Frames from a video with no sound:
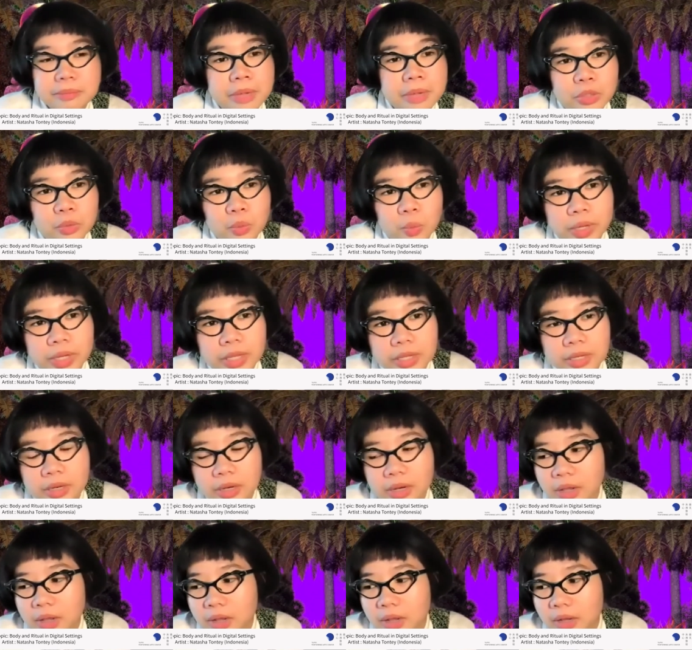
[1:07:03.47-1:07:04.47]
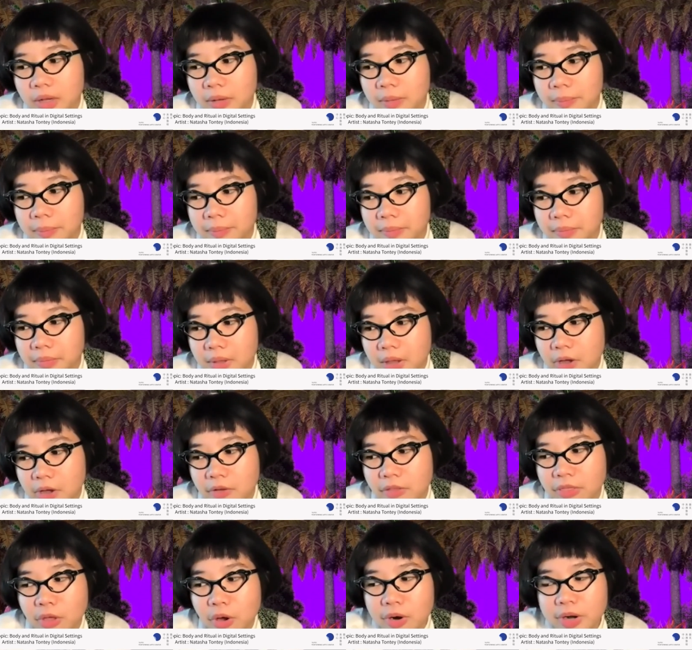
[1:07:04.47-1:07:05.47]
between
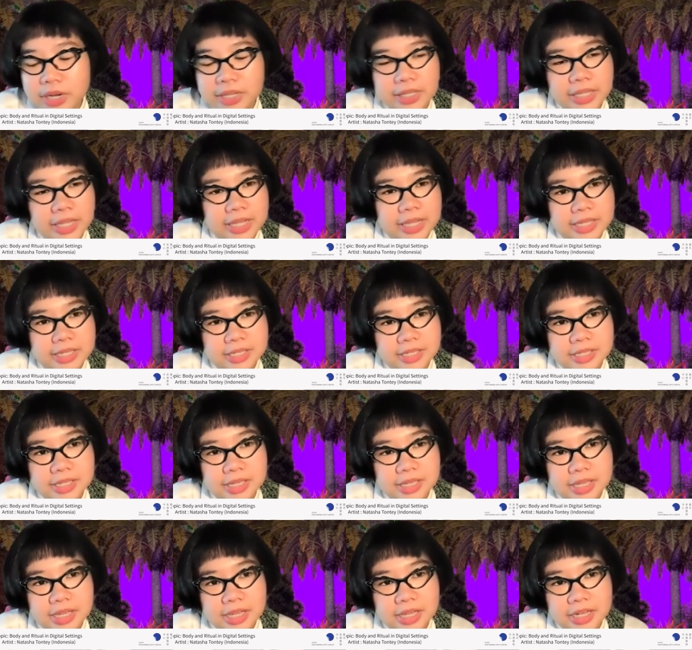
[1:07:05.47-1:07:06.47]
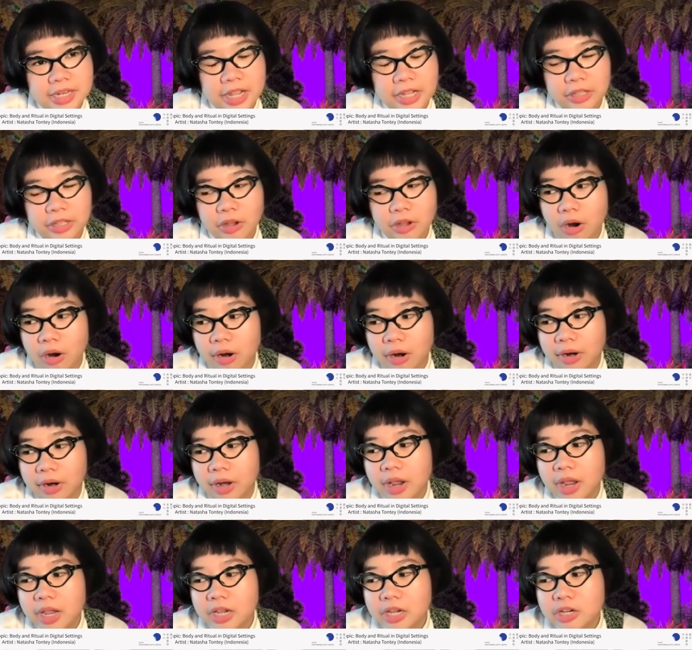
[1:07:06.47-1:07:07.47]
authorities that are
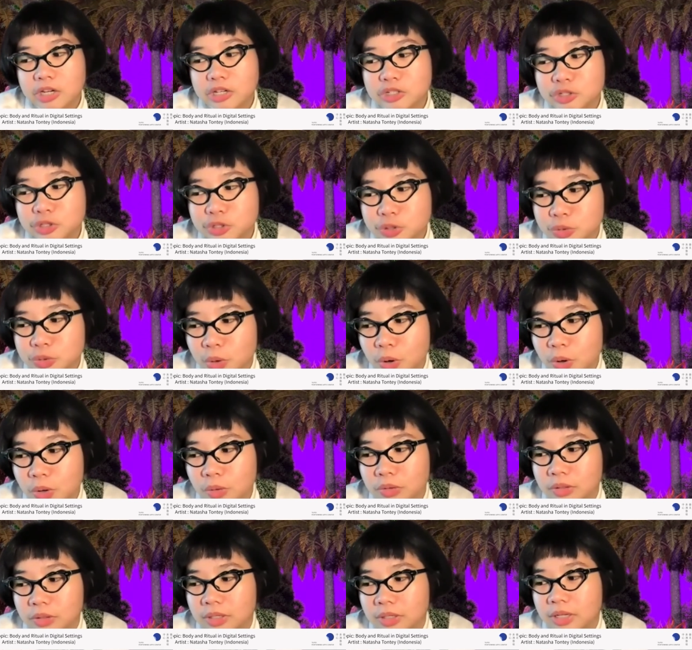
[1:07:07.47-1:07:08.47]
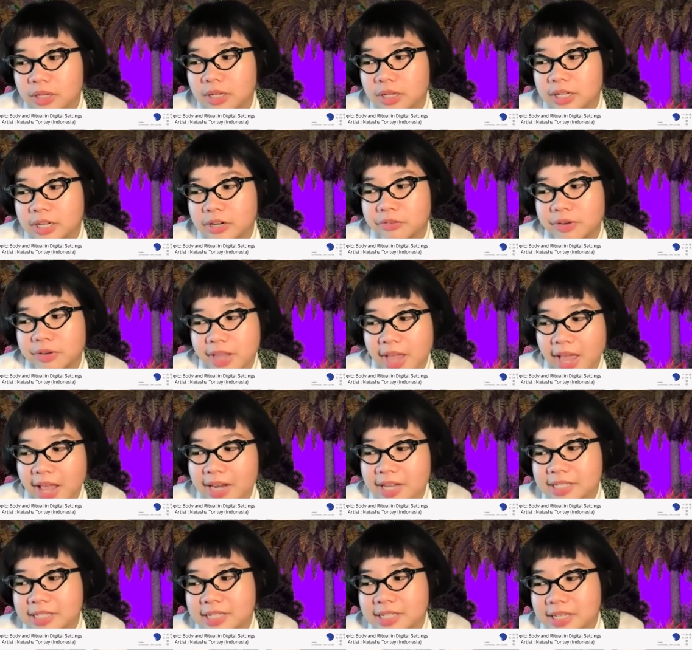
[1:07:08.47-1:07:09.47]
control the
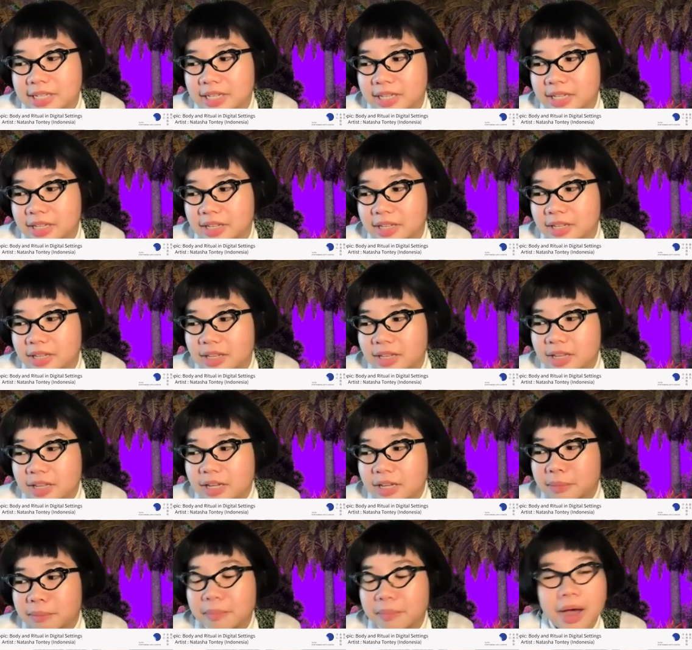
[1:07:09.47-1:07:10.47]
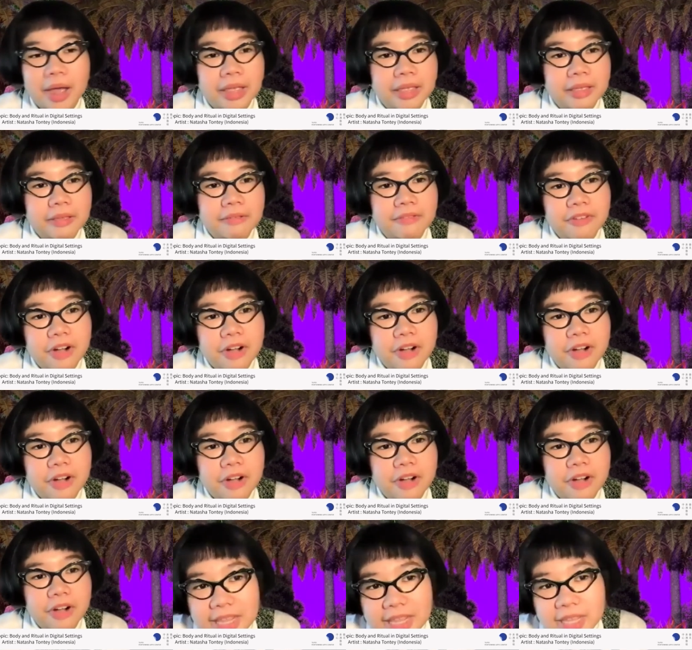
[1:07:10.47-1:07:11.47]
reality by
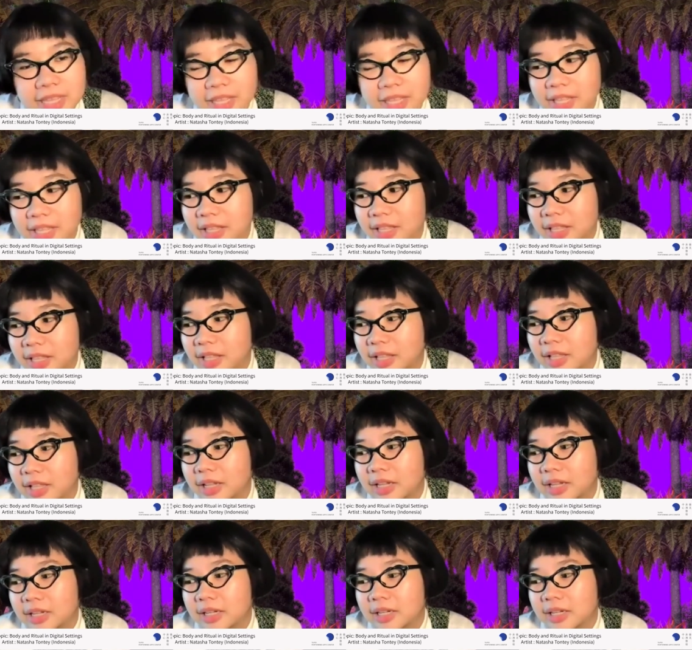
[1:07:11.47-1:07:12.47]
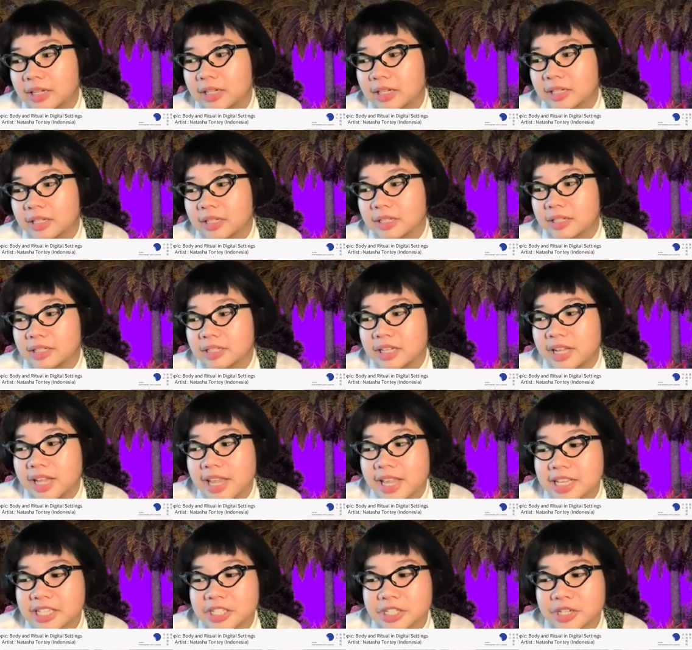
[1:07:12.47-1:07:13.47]
fabricating
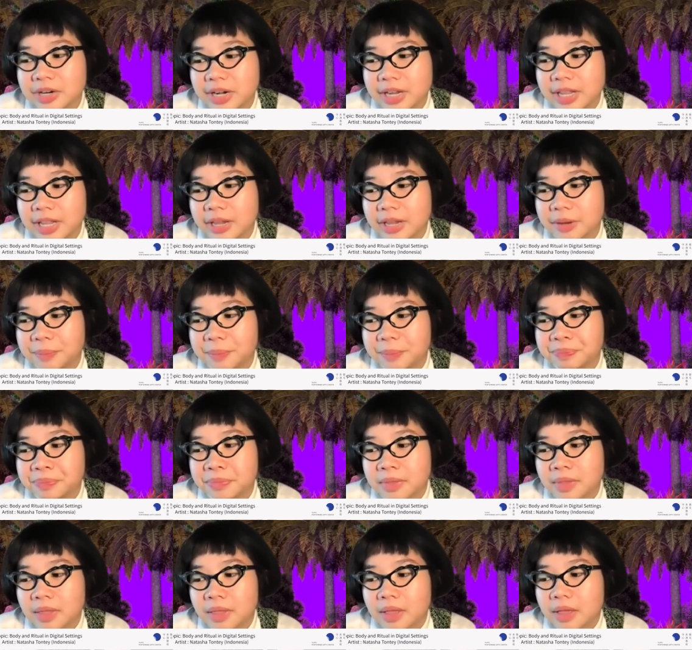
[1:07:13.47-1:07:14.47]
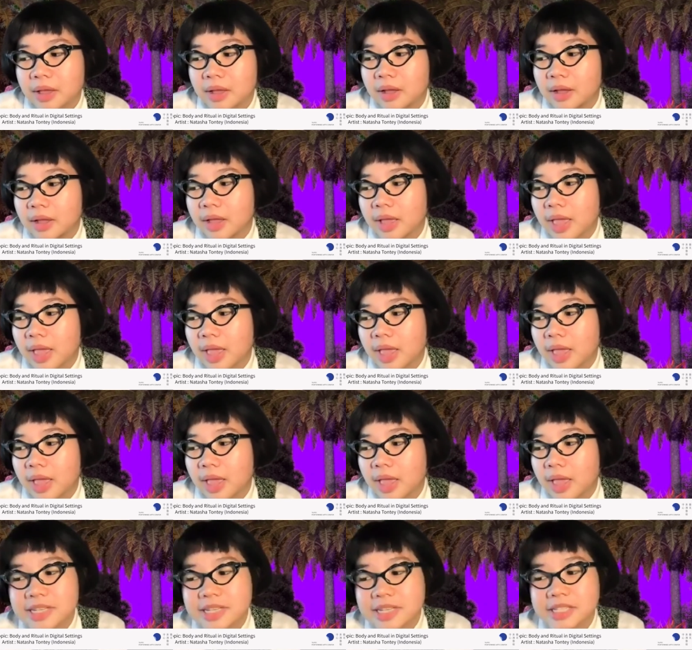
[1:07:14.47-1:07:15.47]
the history and
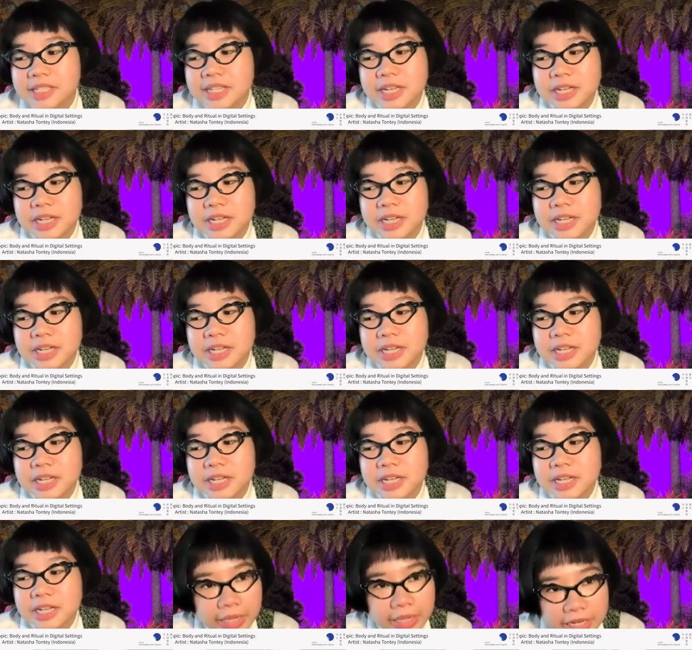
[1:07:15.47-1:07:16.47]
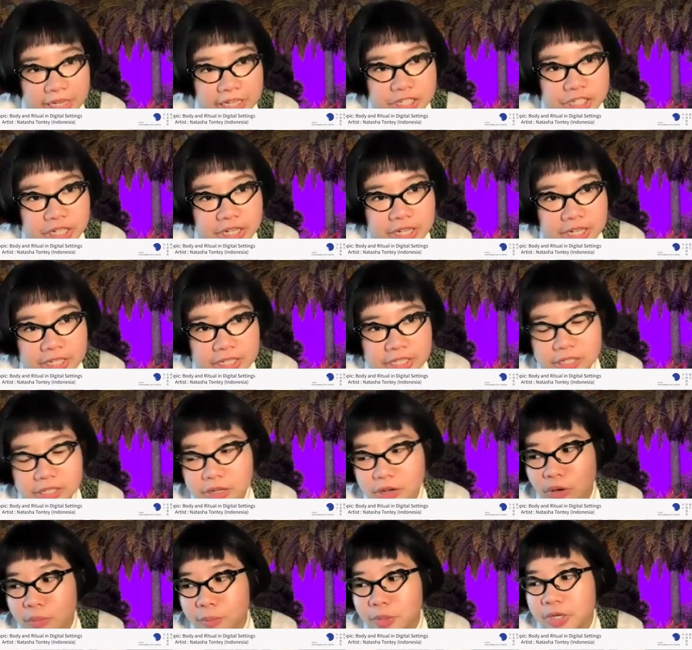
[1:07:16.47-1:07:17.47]
the resistance of the
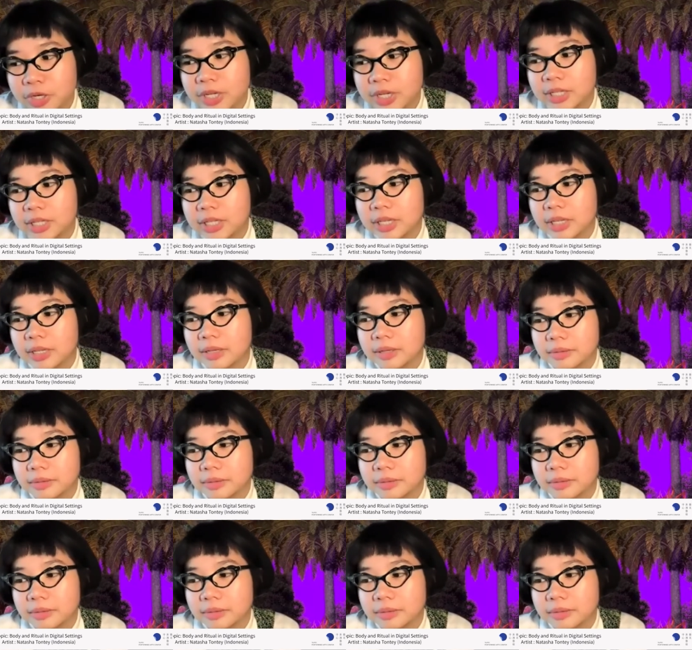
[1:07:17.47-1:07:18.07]
indigenous community.